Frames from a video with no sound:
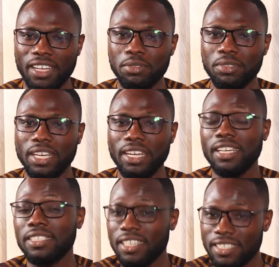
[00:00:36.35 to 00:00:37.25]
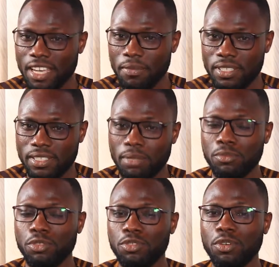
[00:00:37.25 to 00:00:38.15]
do their national service. Some
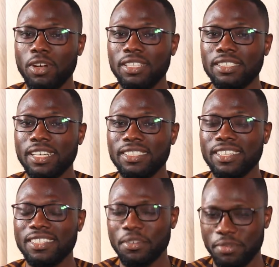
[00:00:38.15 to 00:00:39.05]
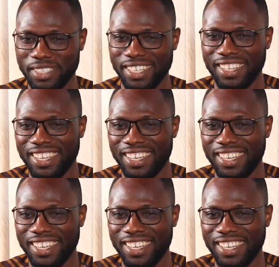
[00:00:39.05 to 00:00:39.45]
choose to call it national suffering.